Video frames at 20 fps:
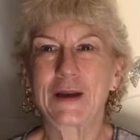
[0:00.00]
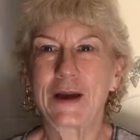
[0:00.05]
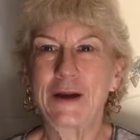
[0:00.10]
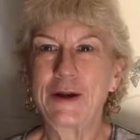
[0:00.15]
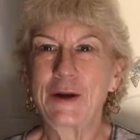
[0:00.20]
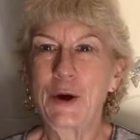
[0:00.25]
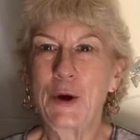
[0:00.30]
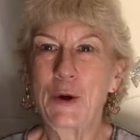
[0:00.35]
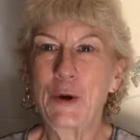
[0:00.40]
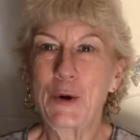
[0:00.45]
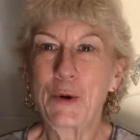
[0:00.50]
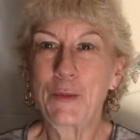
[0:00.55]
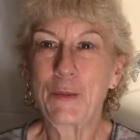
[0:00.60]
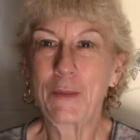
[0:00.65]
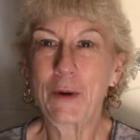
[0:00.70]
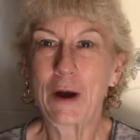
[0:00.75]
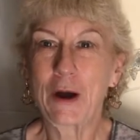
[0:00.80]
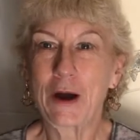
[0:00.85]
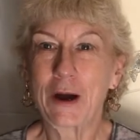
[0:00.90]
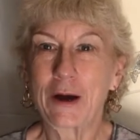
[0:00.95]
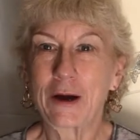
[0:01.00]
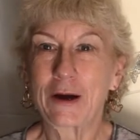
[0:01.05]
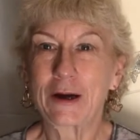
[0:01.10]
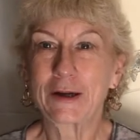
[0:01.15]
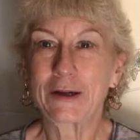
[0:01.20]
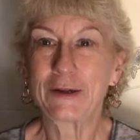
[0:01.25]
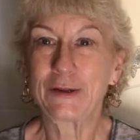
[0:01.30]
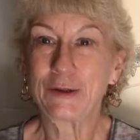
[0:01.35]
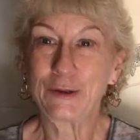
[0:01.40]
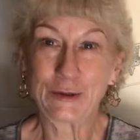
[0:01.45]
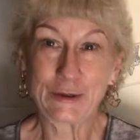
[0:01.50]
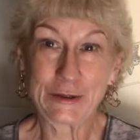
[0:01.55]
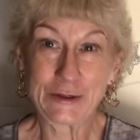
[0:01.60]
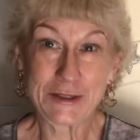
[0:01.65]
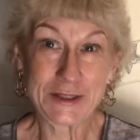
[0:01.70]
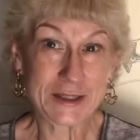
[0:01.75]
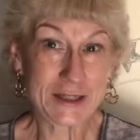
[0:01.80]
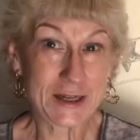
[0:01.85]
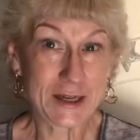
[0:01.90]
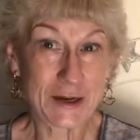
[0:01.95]
at home on New
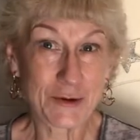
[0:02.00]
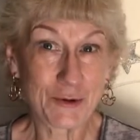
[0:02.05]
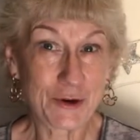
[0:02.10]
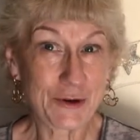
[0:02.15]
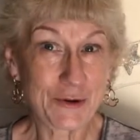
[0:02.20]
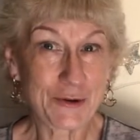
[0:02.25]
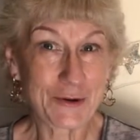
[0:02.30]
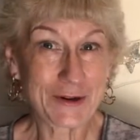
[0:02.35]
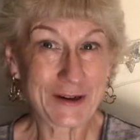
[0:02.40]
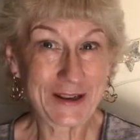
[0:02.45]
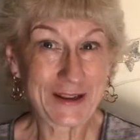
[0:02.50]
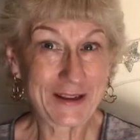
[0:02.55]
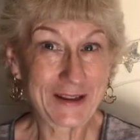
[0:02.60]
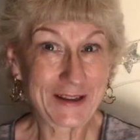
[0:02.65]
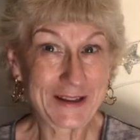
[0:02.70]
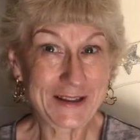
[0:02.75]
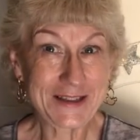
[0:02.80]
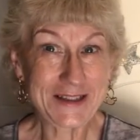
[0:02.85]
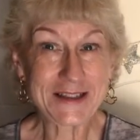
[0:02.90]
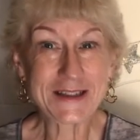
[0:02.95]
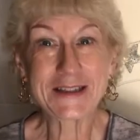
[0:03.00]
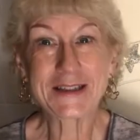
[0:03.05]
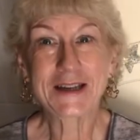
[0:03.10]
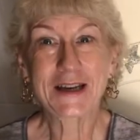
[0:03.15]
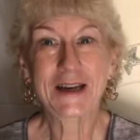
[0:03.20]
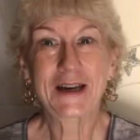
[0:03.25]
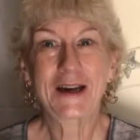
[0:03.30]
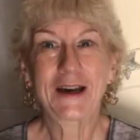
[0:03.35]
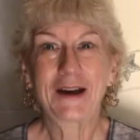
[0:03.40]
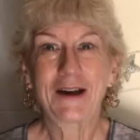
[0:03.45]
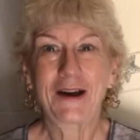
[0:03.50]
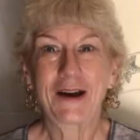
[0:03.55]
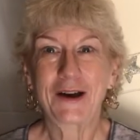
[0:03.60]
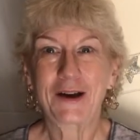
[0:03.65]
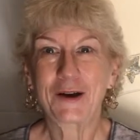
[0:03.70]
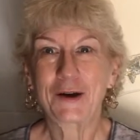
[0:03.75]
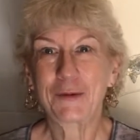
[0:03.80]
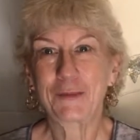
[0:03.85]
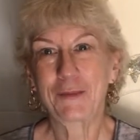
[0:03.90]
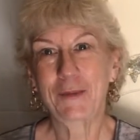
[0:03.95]
Year's Day recording this.
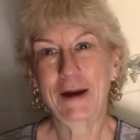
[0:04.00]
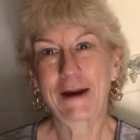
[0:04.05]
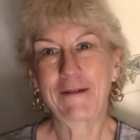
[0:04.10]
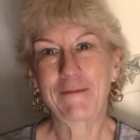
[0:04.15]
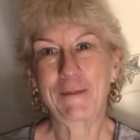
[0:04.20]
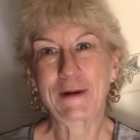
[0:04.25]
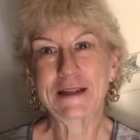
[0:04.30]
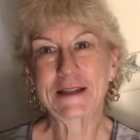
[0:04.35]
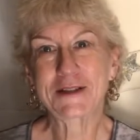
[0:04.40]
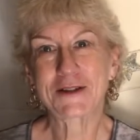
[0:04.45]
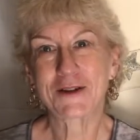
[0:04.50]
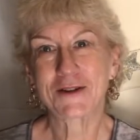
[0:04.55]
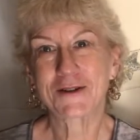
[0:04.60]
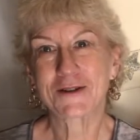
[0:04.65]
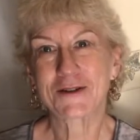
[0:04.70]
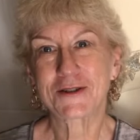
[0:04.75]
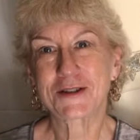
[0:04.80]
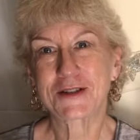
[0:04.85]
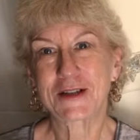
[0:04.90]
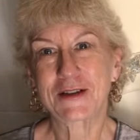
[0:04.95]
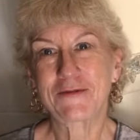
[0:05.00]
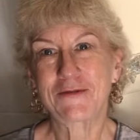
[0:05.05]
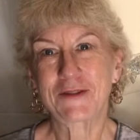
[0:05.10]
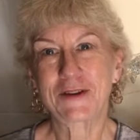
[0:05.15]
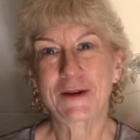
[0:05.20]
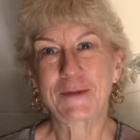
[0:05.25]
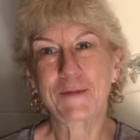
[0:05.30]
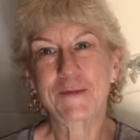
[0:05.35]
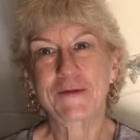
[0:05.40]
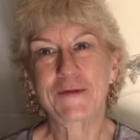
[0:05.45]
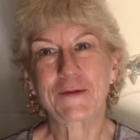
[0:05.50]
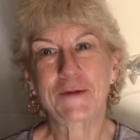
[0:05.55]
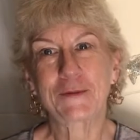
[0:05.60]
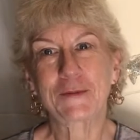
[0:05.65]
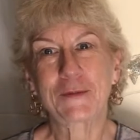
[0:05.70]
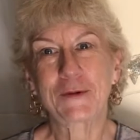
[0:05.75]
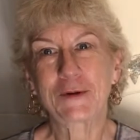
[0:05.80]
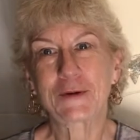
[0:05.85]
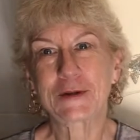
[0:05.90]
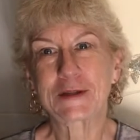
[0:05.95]
Um, I have my stars left up
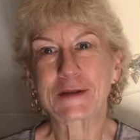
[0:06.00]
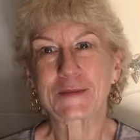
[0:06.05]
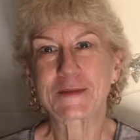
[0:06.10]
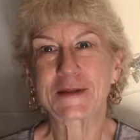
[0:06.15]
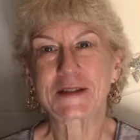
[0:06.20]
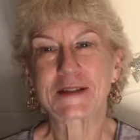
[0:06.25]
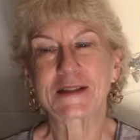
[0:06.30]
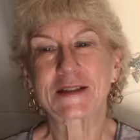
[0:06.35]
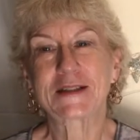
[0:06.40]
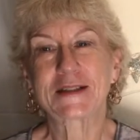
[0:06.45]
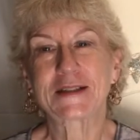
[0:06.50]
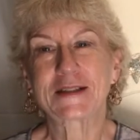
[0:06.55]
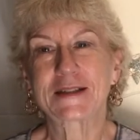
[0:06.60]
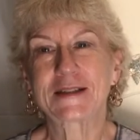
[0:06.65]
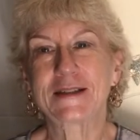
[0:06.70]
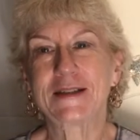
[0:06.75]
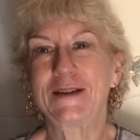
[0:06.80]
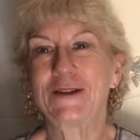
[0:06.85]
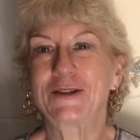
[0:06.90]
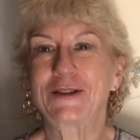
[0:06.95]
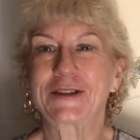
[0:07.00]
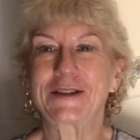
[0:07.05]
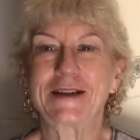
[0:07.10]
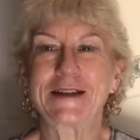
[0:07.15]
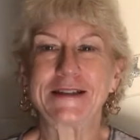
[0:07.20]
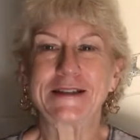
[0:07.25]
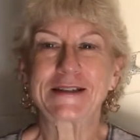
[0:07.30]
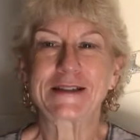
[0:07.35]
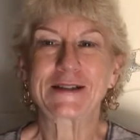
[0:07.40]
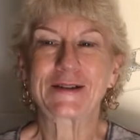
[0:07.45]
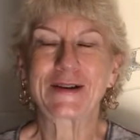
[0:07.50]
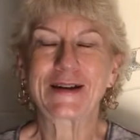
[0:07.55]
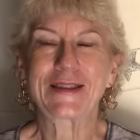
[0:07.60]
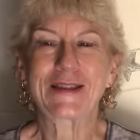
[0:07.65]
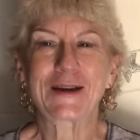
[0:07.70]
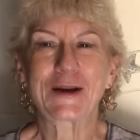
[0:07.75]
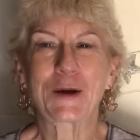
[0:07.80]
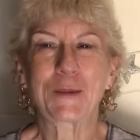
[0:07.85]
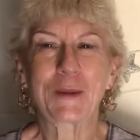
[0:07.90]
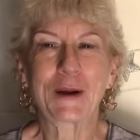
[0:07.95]
from Christmas because they look nice, so I
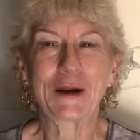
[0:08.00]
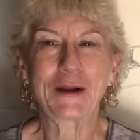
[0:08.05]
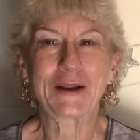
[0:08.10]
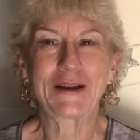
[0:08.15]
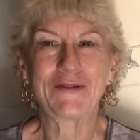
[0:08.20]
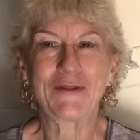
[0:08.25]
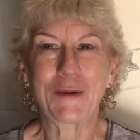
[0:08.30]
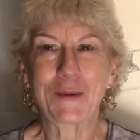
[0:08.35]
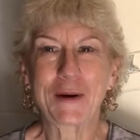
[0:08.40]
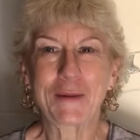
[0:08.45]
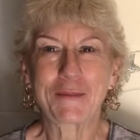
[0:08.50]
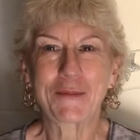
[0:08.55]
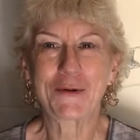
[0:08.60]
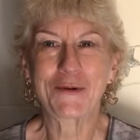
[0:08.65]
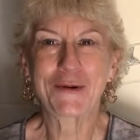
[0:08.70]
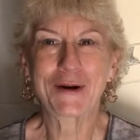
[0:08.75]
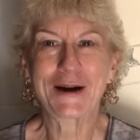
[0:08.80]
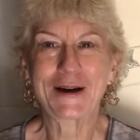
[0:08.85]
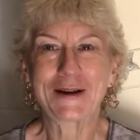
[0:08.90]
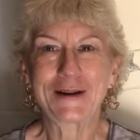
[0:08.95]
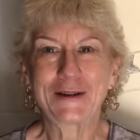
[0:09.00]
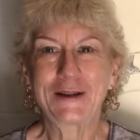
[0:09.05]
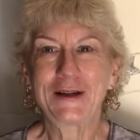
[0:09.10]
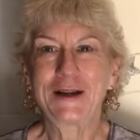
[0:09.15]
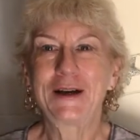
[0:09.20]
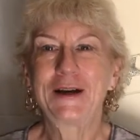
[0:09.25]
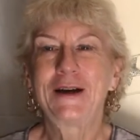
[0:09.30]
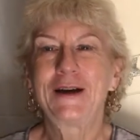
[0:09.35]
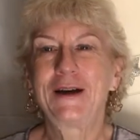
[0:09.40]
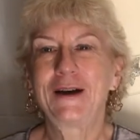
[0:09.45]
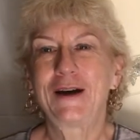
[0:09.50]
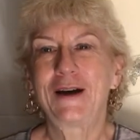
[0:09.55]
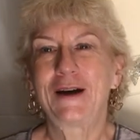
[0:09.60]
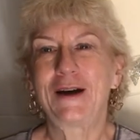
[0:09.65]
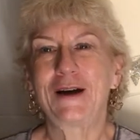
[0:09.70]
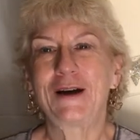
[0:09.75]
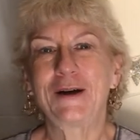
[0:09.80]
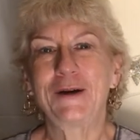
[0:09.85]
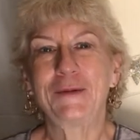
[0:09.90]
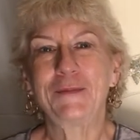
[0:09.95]
think I'm going to leave them up a while.
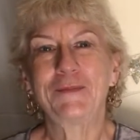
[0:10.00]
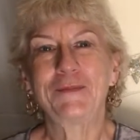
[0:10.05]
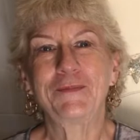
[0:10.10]
Um,